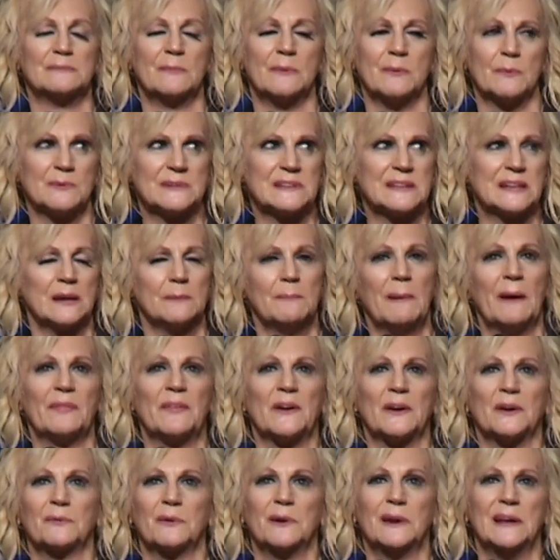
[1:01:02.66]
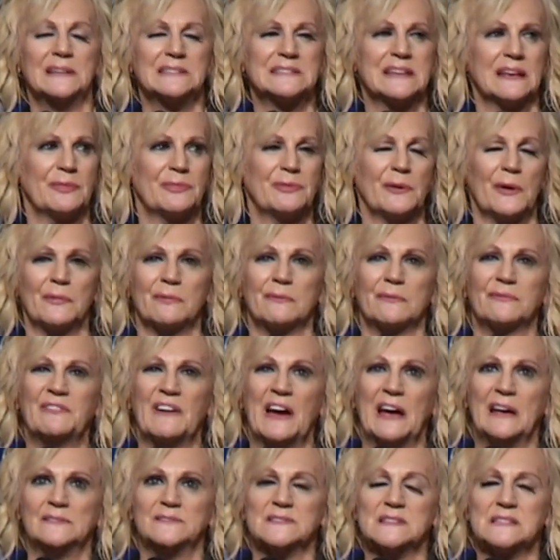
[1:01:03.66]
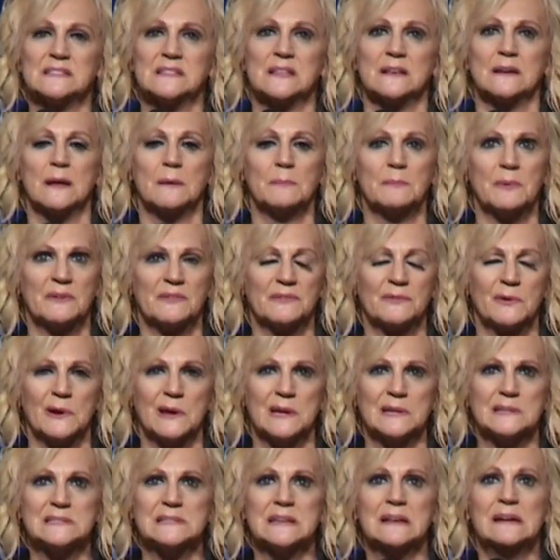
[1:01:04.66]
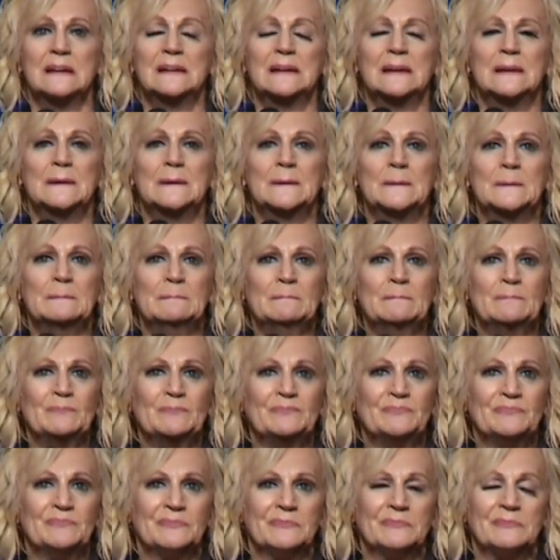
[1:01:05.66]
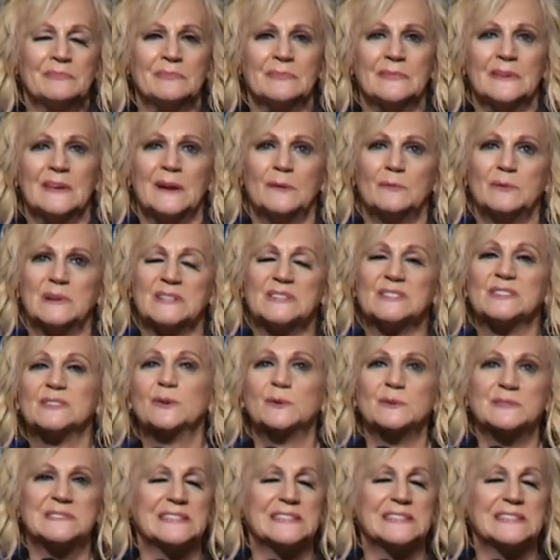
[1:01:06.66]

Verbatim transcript: and we were singing about that grace, I thought five is the number of grace. And I want to sow a